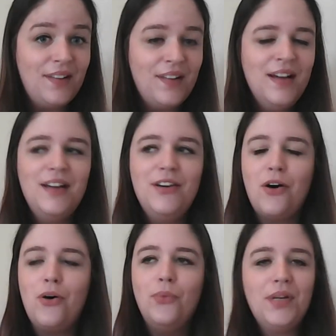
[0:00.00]
not
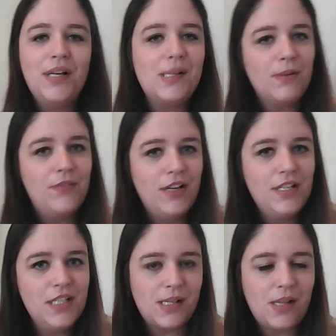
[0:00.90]
only is preventing to
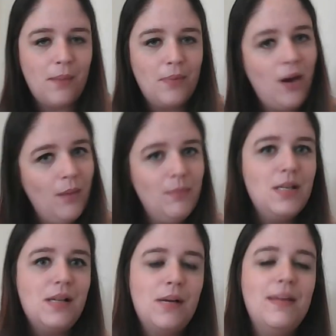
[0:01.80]
stop
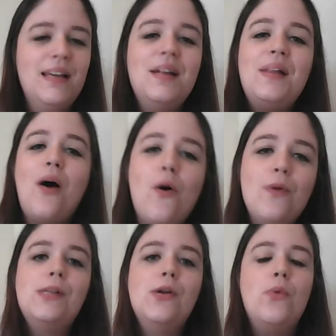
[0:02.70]
communism, it is
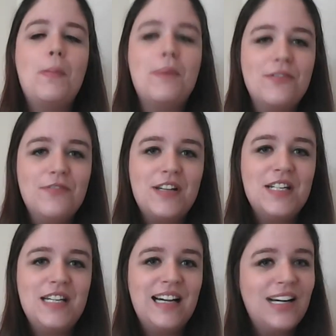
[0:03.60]
also preventing
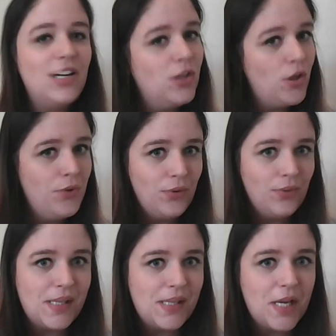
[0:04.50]

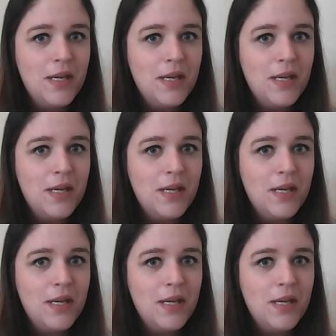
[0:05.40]
colonialism.